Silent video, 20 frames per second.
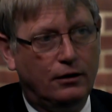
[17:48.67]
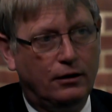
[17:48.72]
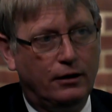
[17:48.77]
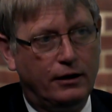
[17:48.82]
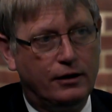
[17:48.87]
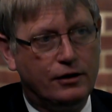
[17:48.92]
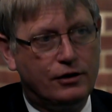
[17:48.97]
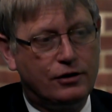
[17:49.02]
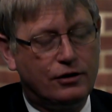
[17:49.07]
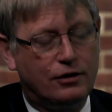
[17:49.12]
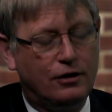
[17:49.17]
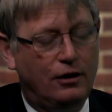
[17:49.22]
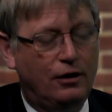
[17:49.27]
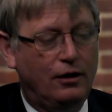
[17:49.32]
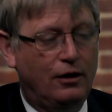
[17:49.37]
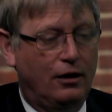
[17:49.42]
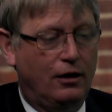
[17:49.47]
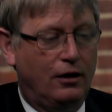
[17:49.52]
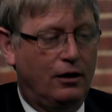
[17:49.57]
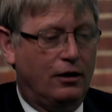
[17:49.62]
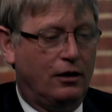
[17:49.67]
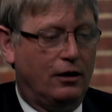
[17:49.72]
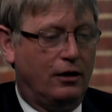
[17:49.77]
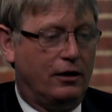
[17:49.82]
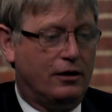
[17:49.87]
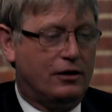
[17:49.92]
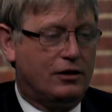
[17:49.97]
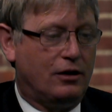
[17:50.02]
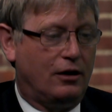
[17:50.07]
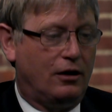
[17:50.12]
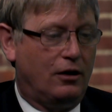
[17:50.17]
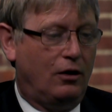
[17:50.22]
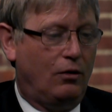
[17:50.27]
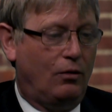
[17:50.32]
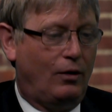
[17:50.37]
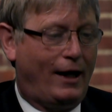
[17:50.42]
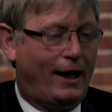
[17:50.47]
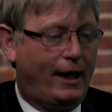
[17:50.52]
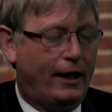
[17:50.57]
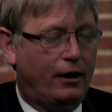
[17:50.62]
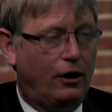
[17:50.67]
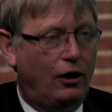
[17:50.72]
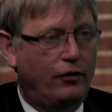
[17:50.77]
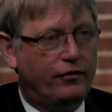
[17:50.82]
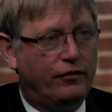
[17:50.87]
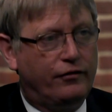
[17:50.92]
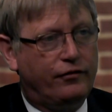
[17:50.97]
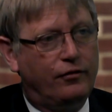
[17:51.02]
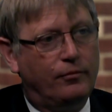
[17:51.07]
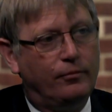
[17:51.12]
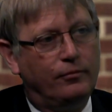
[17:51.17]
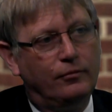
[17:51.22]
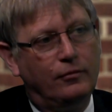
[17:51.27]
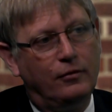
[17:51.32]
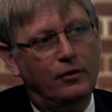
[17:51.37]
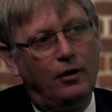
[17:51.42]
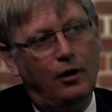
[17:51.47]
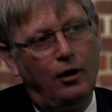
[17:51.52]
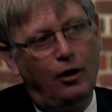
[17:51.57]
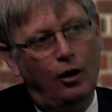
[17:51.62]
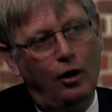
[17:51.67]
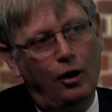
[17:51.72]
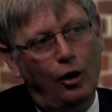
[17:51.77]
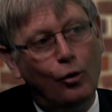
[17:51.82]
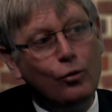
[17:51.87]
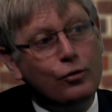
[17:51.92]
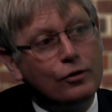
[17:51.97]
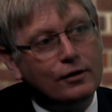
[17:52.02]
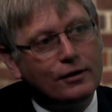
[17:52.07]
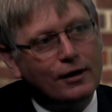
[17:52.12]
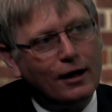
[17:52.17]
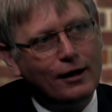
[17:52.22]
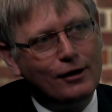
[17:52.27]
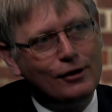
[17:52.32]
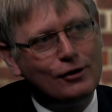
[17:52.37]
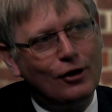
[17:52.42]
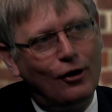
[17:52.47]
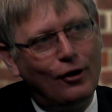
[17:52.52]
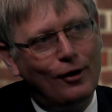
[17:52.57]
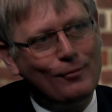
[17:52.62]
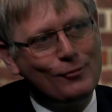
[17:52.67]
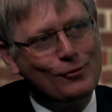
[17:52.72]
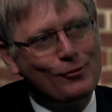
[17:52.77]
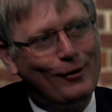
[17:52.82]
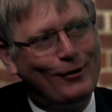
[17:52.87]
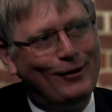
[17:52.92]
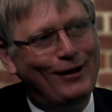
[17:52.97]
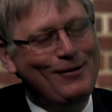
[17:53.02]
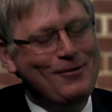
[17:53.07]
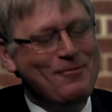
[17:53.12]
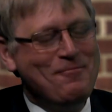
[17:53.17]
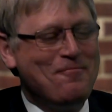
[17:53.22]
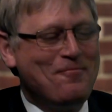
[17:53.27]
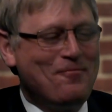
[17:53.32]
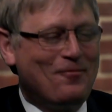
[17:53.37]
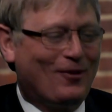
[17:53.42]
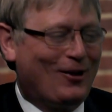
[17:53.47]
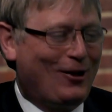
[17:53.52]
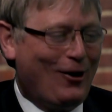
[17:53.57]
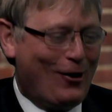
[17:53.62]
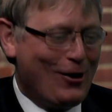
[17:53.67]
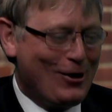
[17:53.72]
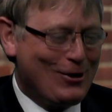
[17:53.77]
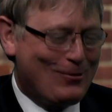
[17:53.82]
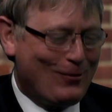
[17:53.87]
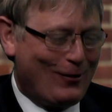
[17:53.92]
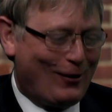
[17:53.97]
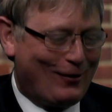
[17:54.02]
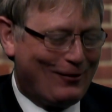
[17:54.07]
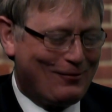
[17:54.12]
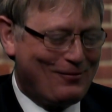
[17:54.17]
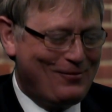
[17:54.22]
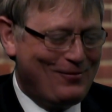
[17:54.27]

It's an old hangover from olden day times when guys were